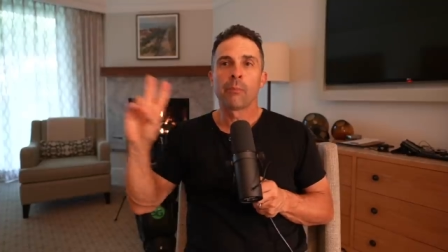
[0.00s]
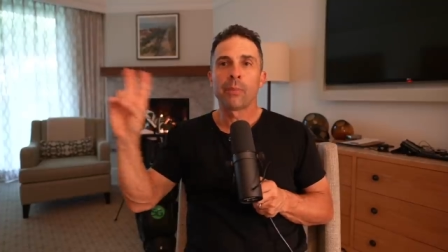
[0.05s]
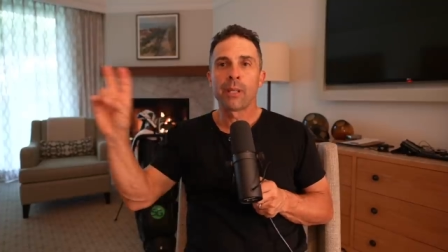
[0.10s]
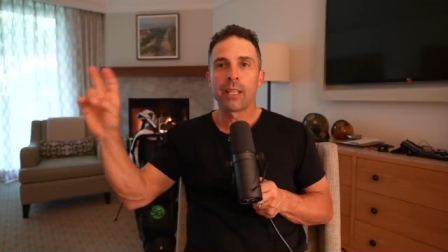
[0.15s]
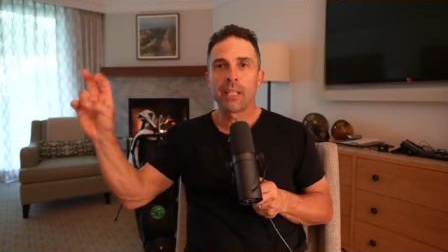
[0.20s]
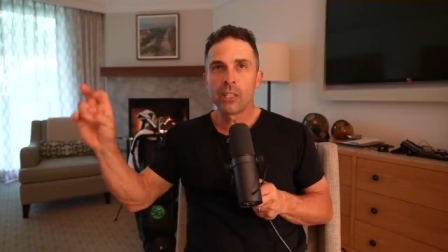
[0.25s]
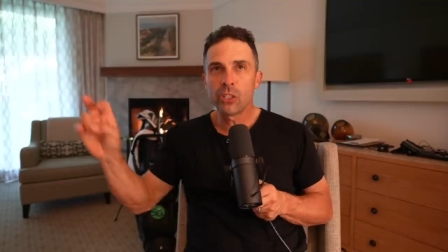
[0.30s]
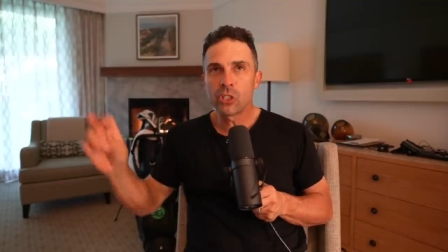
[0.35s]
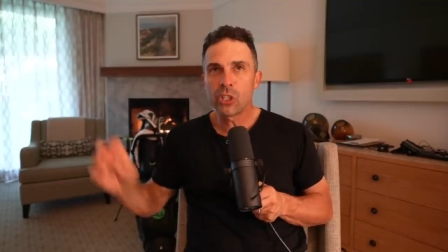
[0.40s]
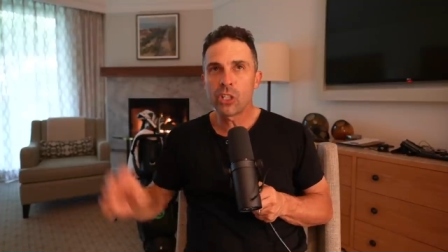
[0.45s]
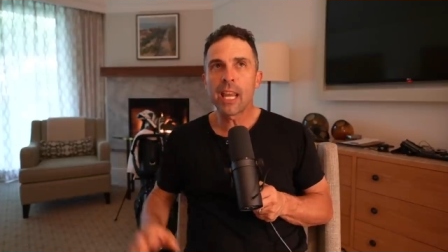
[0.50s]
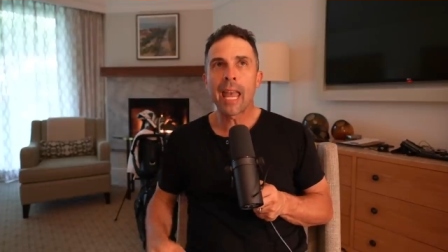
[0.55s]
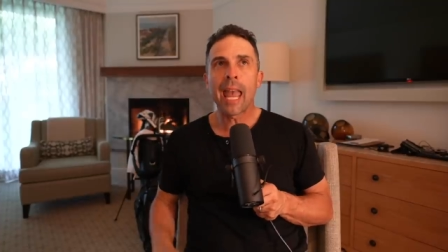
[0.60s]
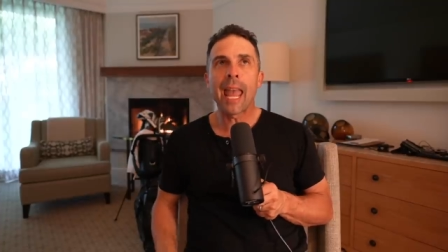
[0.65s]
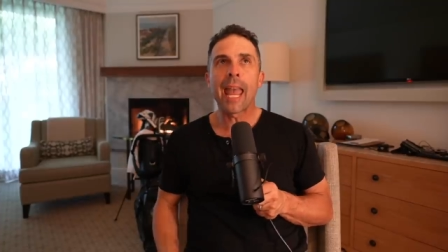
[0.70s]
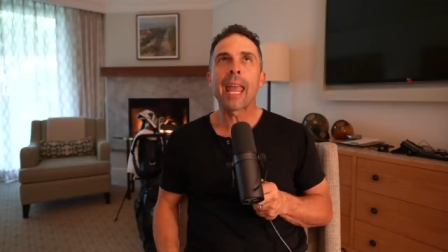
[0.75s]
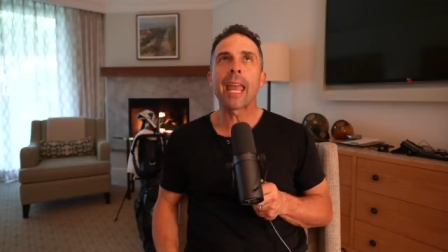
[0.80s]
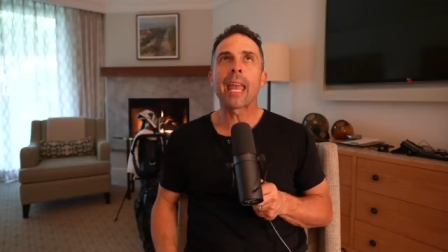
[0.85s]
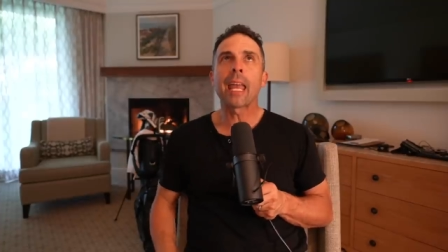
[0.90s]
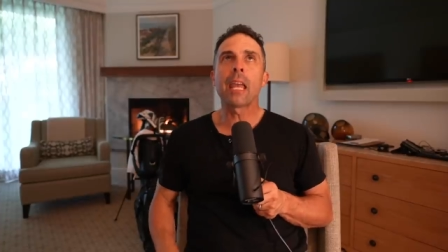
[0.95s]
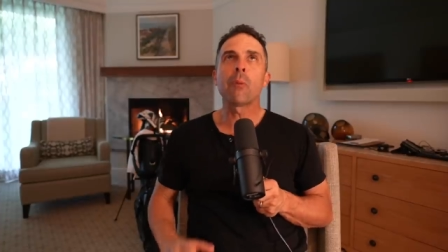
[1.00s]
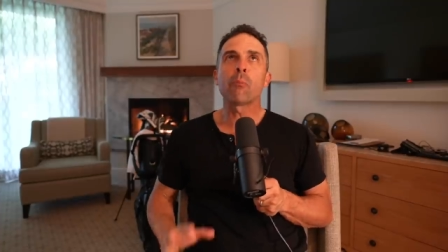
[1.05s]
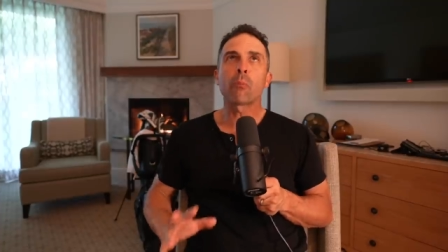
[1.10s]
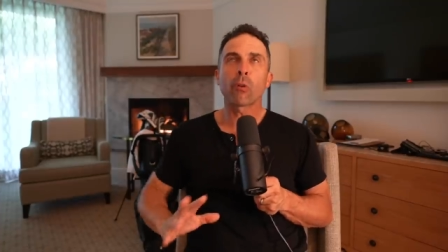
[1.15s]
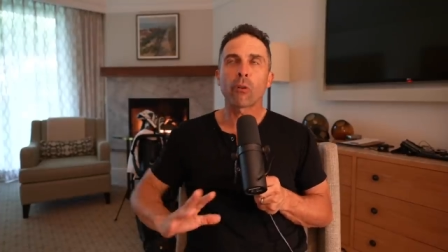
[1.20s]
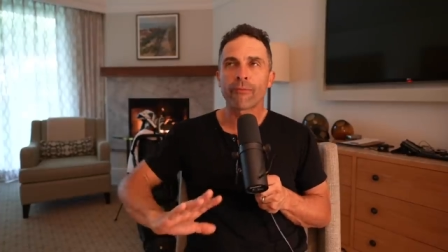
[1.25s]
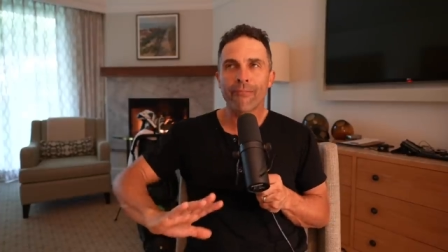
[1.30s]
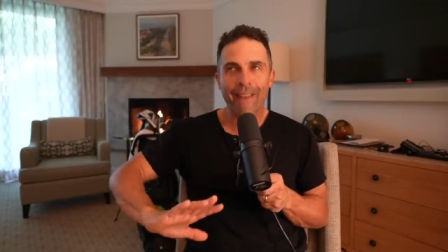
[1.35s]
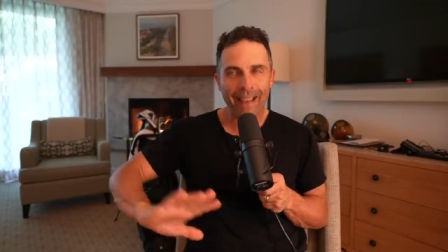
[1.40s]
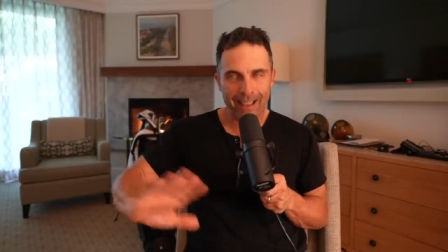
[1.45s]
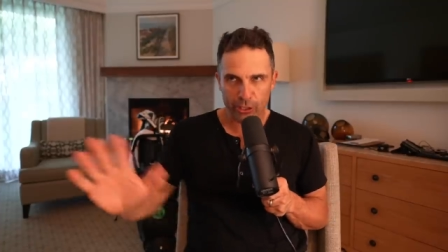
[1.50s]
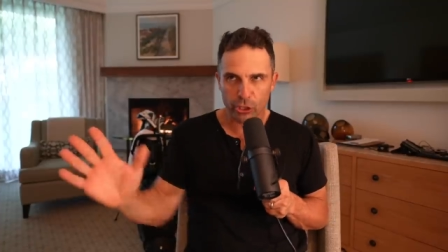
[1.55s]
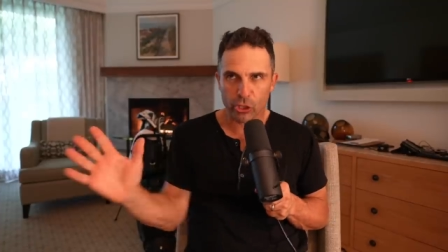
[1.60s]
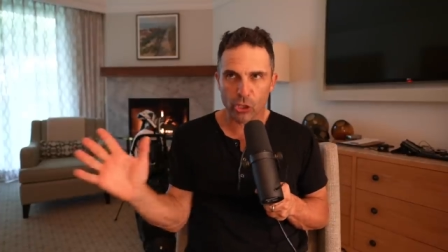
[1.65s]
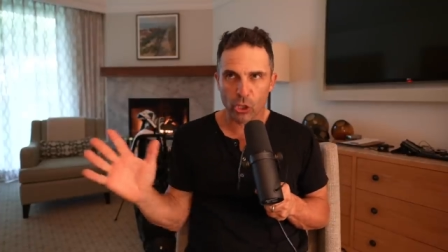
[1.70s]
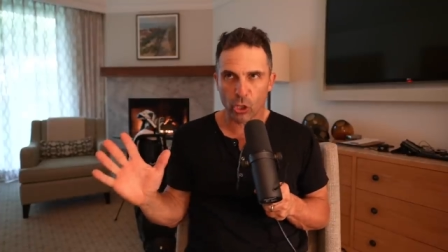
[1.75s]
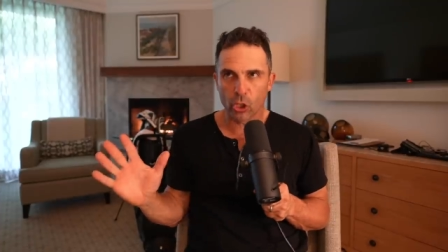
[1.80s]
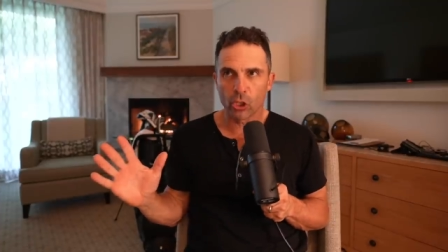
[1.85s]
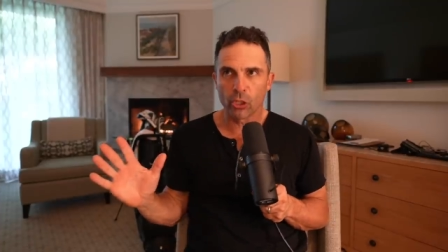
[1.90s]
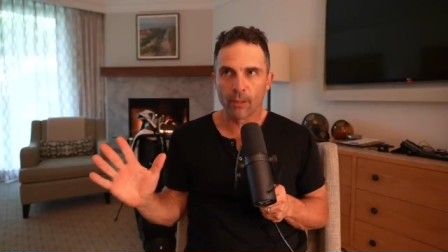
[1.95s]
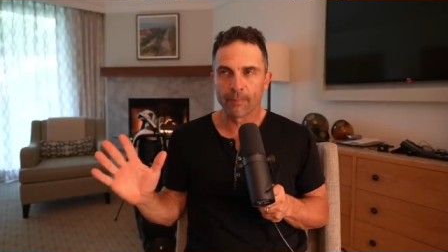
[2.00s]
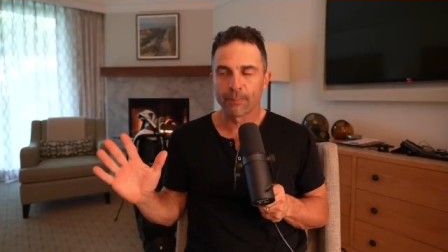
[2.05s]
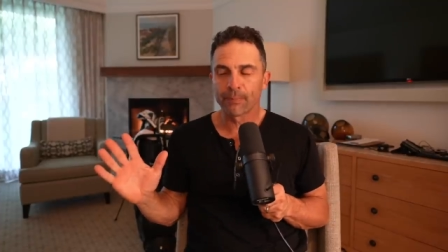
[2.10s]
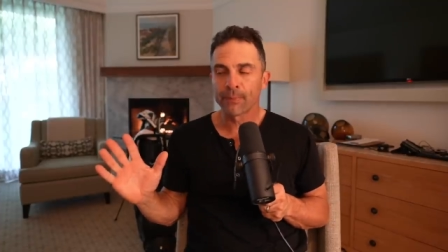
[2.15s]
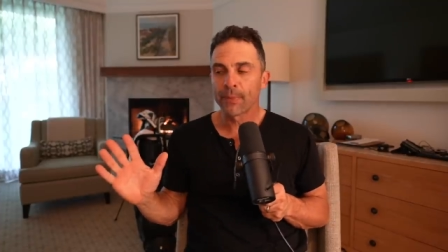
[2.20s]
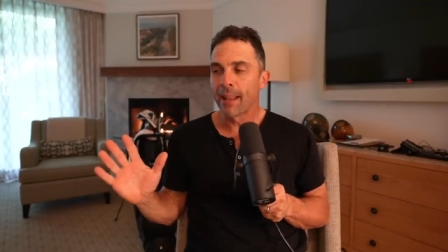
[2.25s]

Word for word: P G A professional,